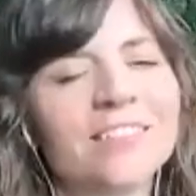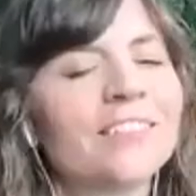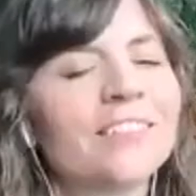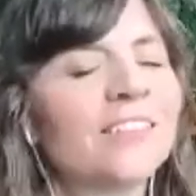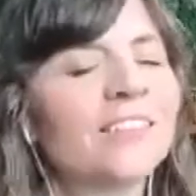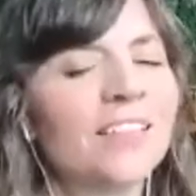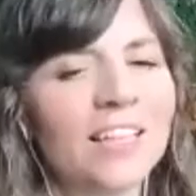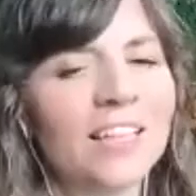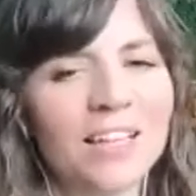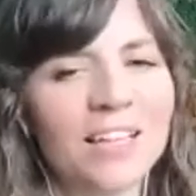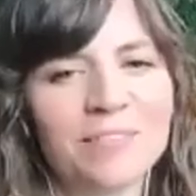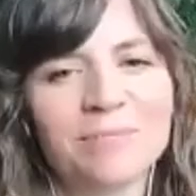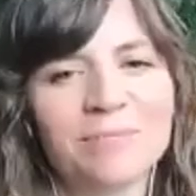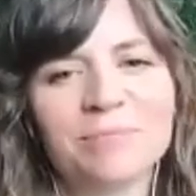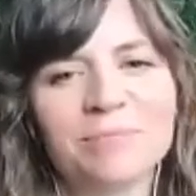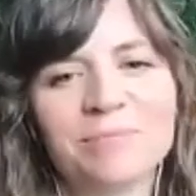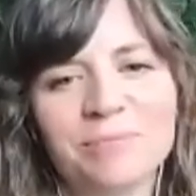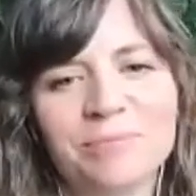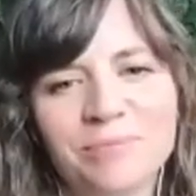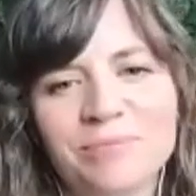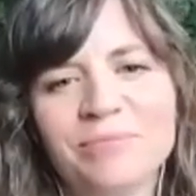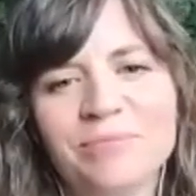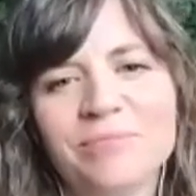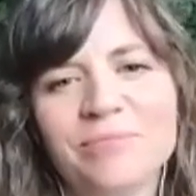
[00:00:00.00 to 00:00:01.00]

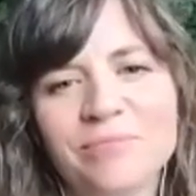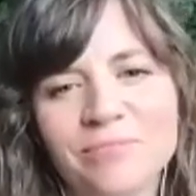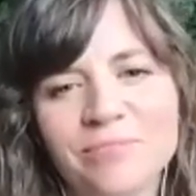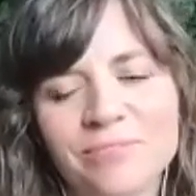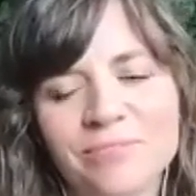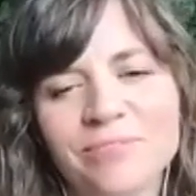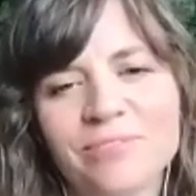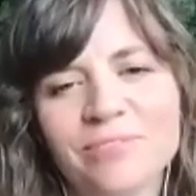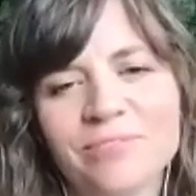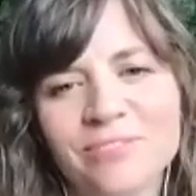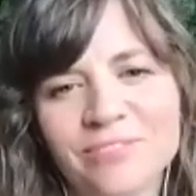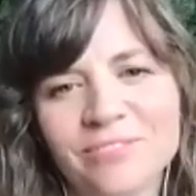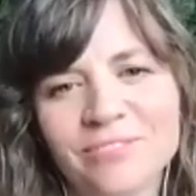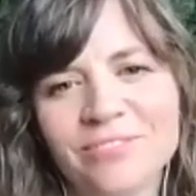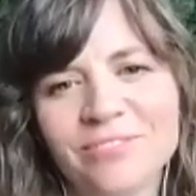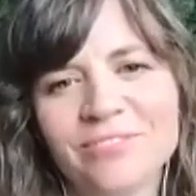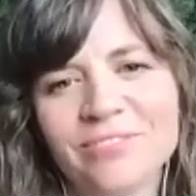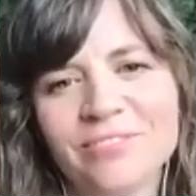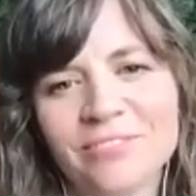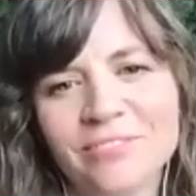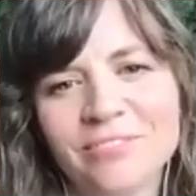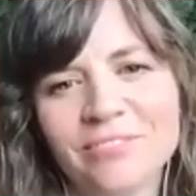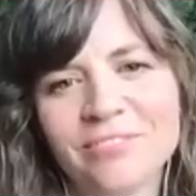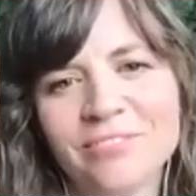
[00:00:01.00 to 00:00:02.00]

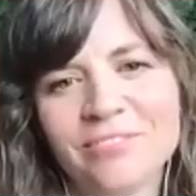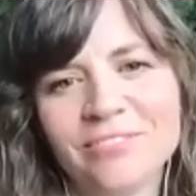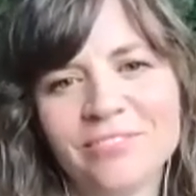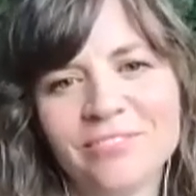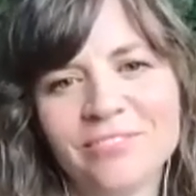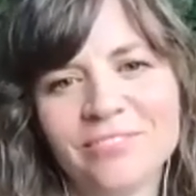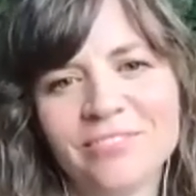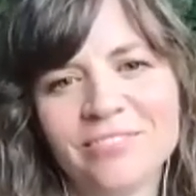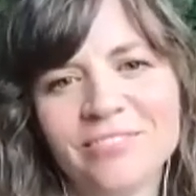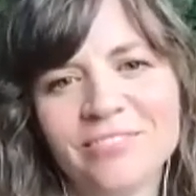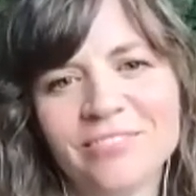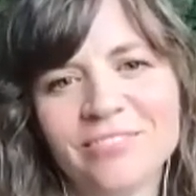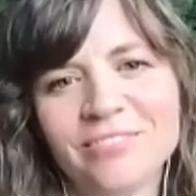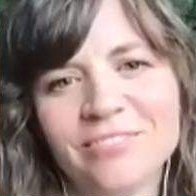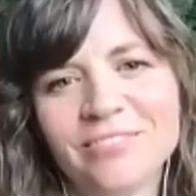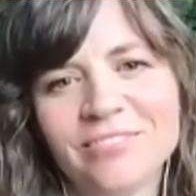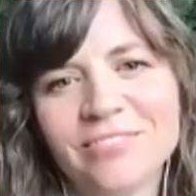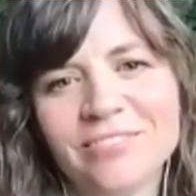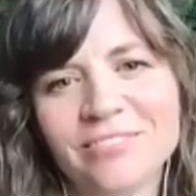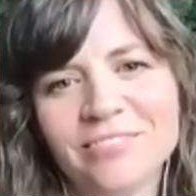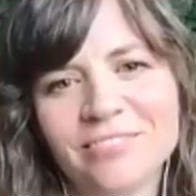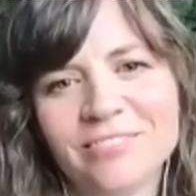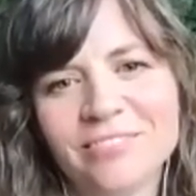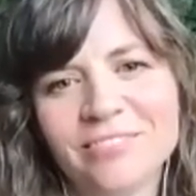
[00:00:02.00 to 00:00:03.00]

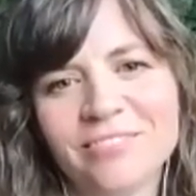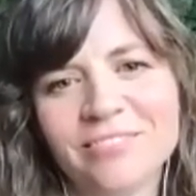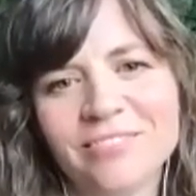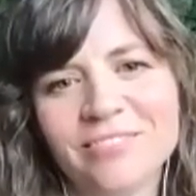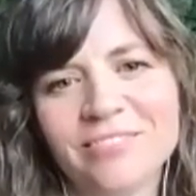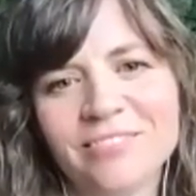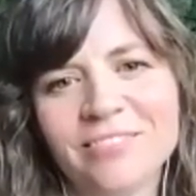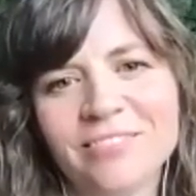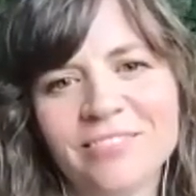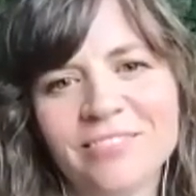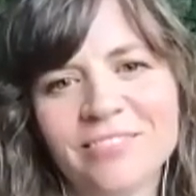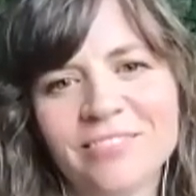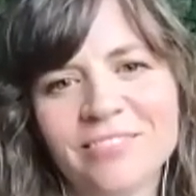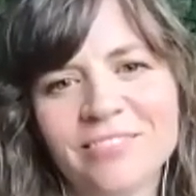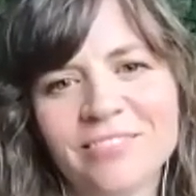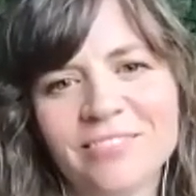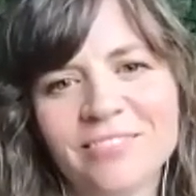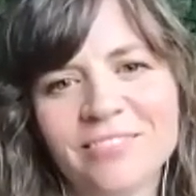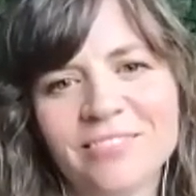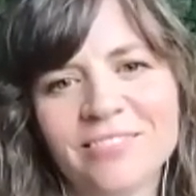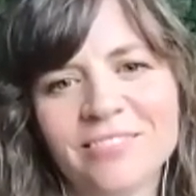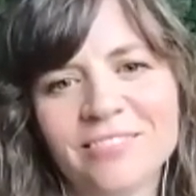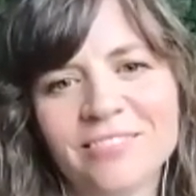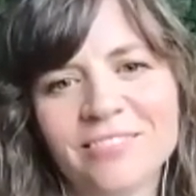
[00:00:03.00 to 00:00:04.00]

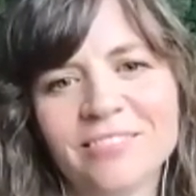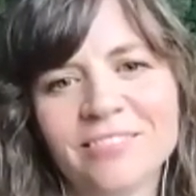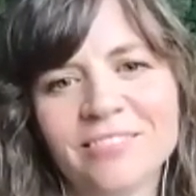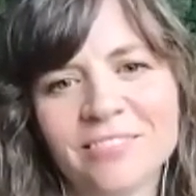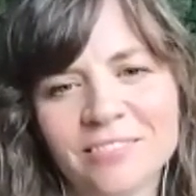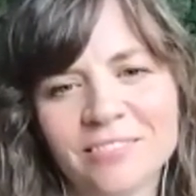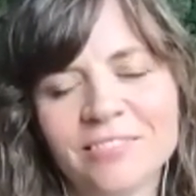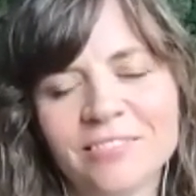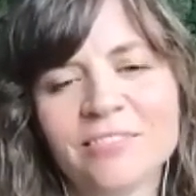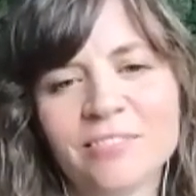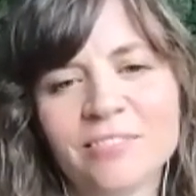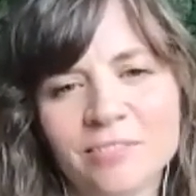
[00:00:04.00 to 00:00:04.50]
The person shown says nothing.